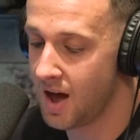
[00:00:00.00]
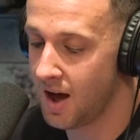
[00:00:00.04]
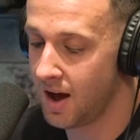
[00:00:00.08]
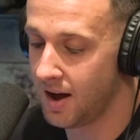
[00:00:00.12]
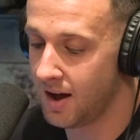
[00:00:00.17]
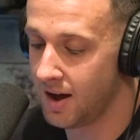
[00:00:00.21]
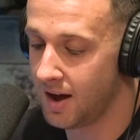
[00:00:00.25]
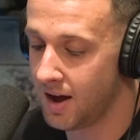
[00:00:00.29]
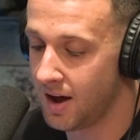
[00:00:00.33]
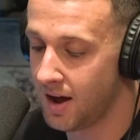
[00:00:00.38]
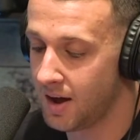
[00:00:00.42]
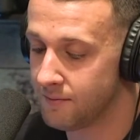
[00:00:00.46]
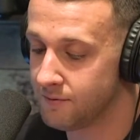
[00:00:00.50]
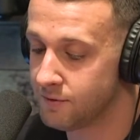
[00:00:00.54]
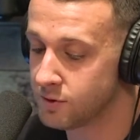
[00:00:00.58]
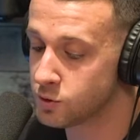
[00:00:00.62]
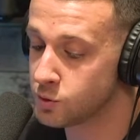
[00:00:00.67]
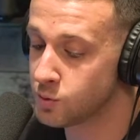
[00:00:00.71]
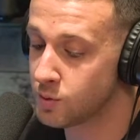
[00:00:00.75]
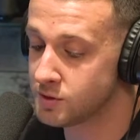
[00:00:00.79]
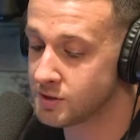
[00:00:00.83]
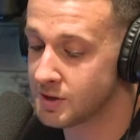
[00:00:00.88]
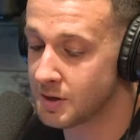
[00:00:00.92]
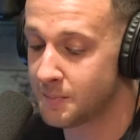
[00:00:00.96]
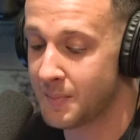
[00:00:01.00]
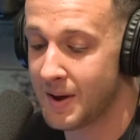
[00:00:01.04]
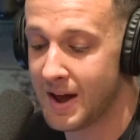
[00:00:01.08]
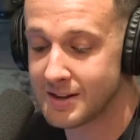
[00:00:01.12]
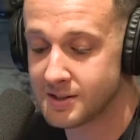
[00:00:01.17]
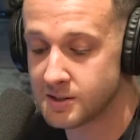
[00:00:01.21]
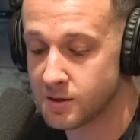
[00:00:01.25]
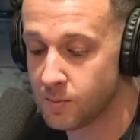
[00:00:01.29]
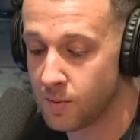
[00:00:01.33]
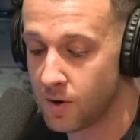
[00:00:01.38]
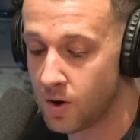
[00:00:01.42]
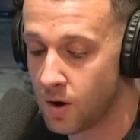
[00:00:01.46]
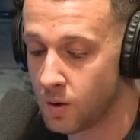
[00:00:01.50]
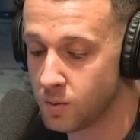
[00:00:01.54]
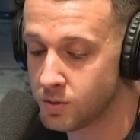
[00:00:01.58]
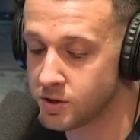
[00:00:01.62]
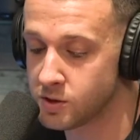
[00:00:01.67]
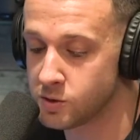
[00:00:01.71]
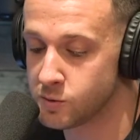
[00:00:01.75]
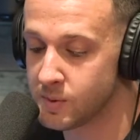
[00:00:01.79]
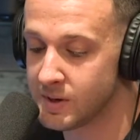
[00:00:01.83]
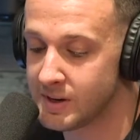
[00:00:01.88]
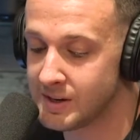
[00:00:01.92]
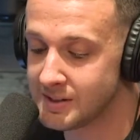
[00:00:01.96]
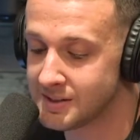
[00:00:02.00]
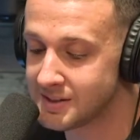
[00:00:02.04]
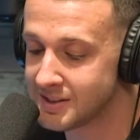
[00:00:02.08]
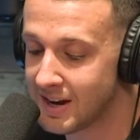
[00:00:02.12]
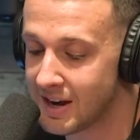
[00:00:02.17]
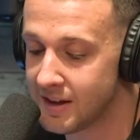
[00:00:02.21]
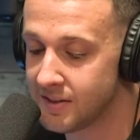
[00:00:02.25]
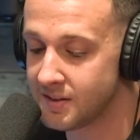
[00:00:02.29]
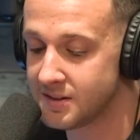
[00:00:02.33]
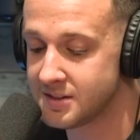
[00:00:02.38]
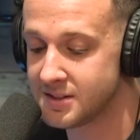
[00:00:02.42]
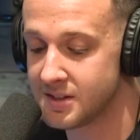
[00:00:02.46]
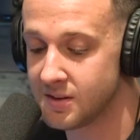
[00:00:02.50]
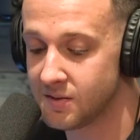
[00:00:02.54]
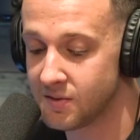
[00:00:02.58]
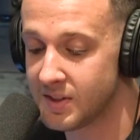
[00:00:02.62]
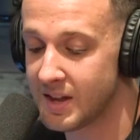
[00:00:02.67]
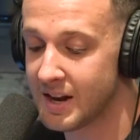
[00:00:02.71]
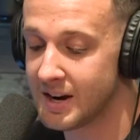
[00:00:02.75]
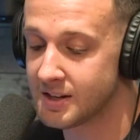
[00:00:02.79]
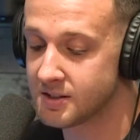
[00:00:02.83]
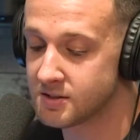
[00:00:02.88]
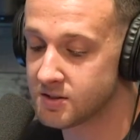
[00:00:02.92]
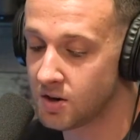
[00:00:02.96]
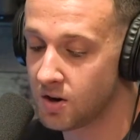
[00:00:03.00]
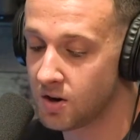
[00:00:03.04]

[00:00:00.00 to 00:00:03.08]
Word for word: Um. For sports like basketball, which is played inside, synthetics